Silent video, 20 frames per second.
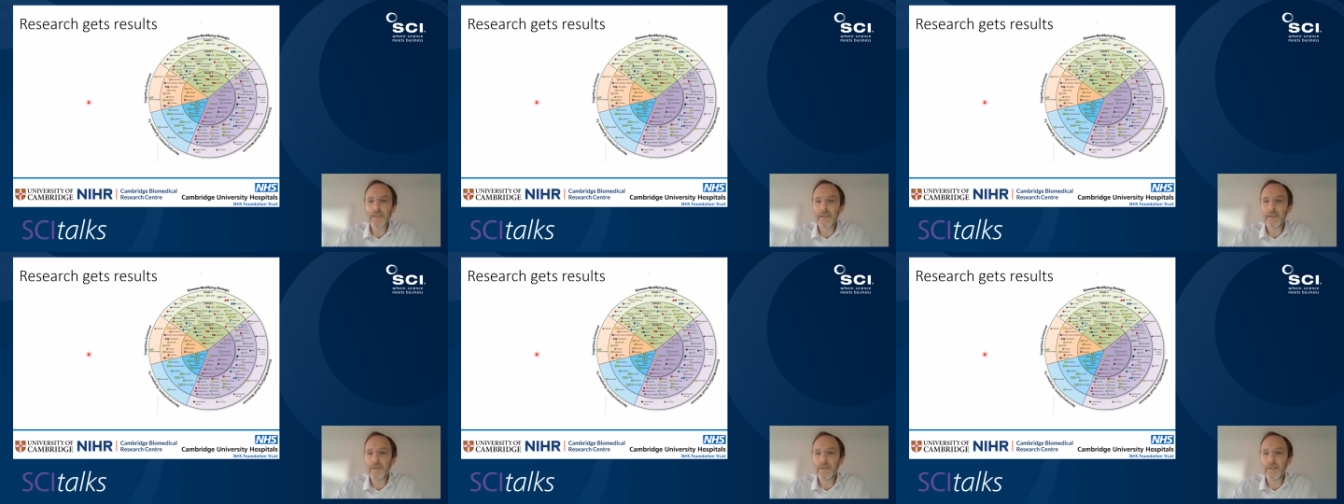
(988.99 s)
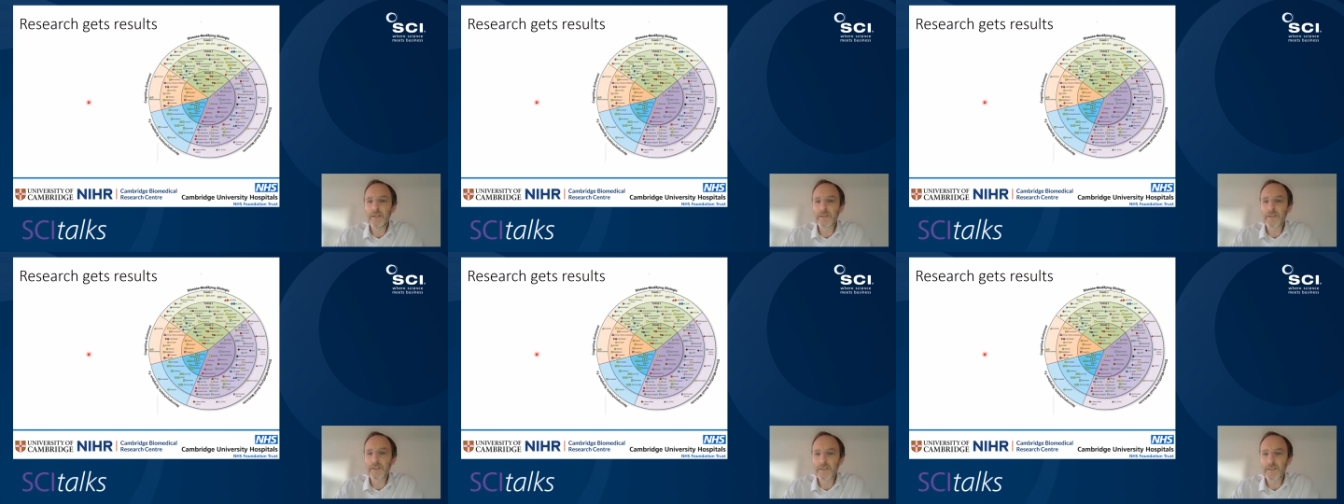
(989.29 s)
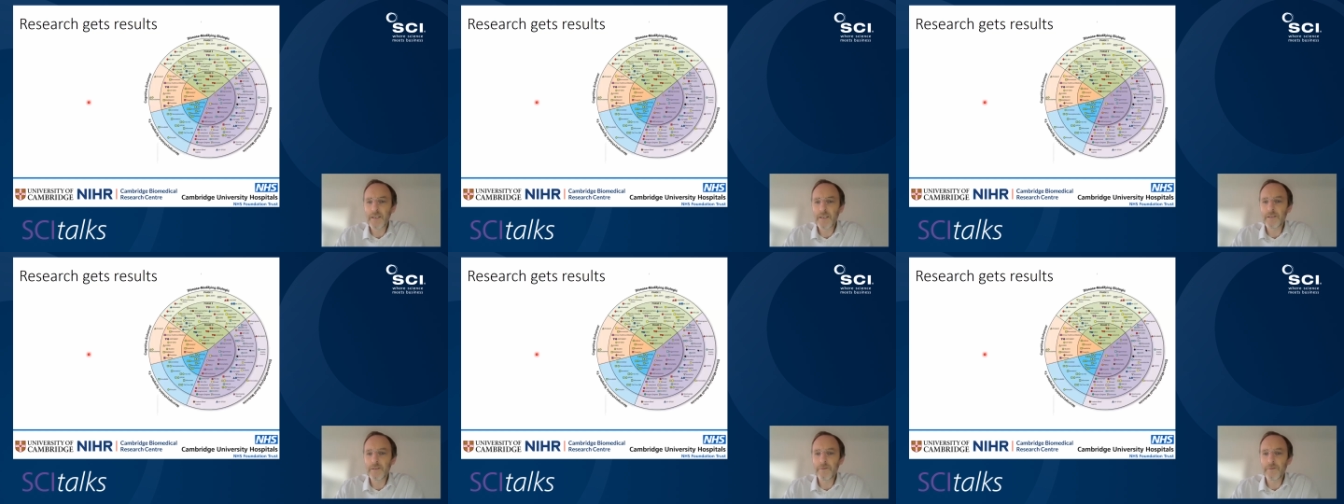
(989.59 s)
you need
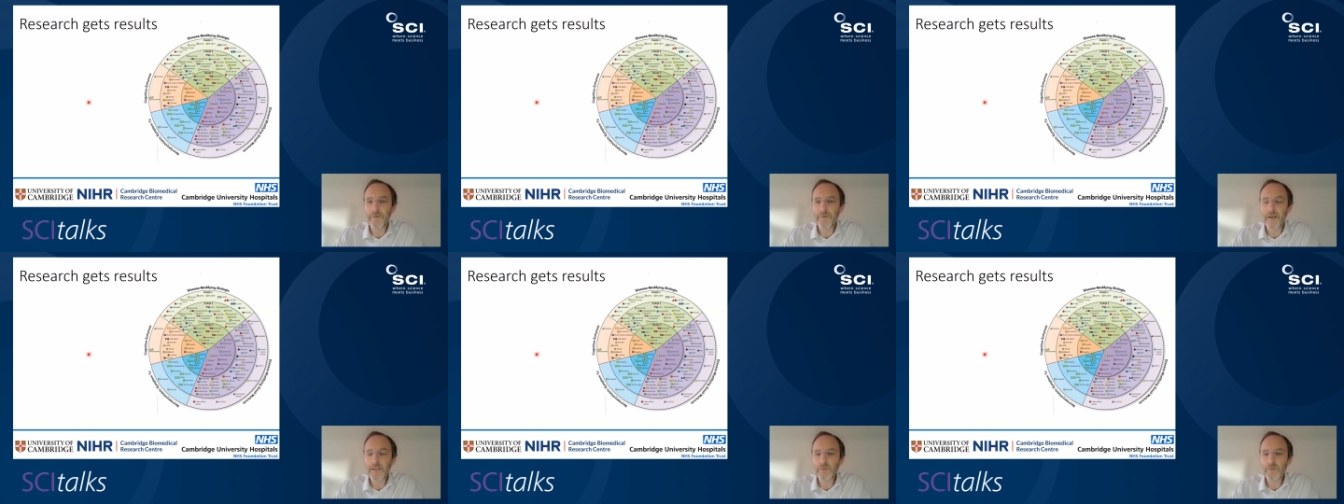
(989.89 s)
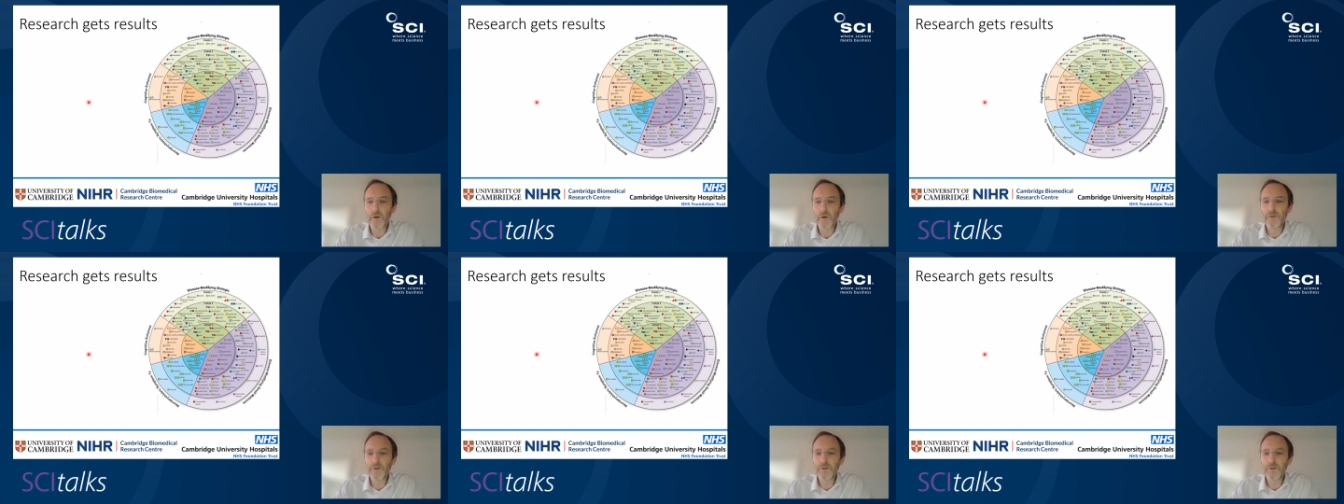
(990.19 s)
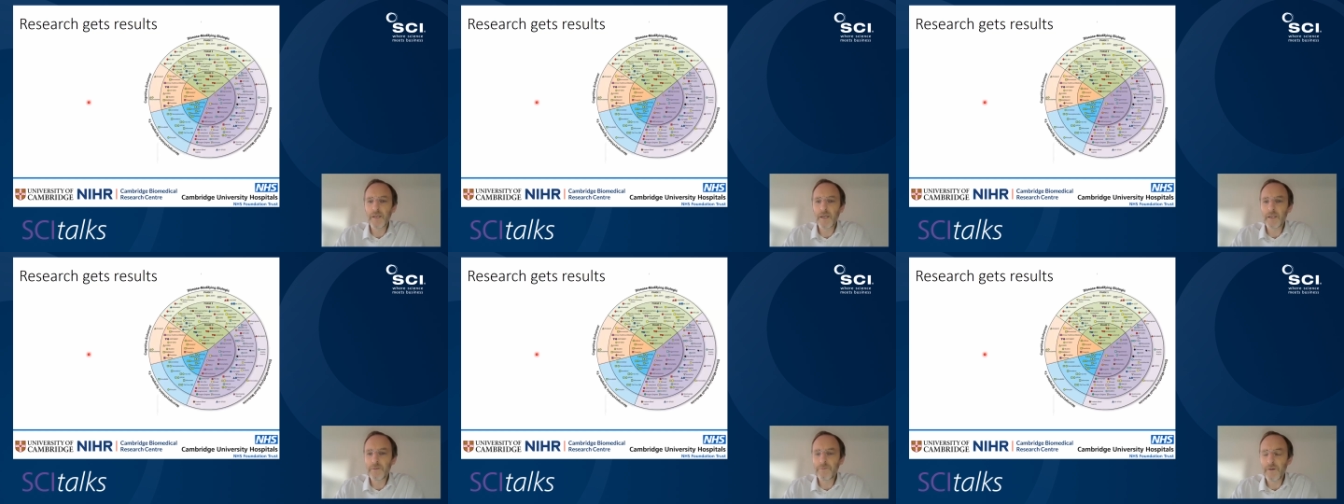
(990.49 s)
success at phase 1 to
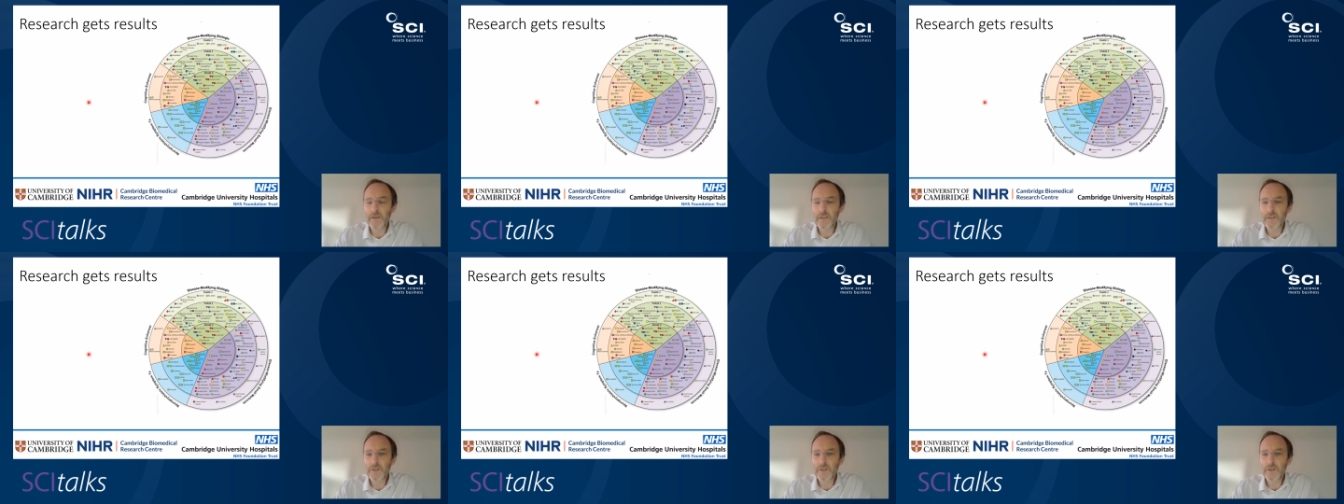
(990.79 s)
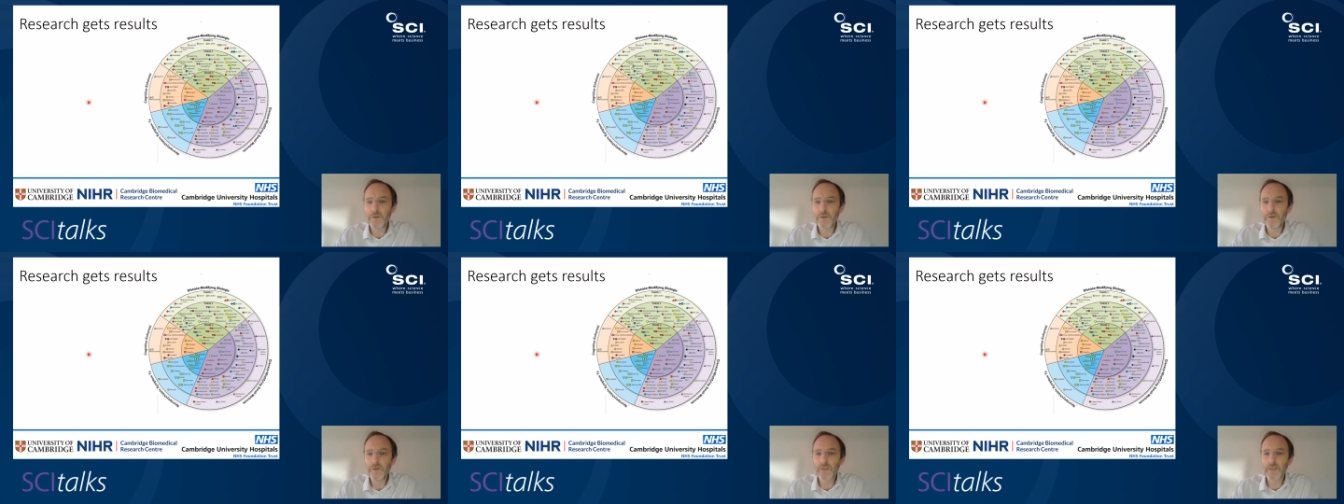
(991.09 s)
take to phase 2,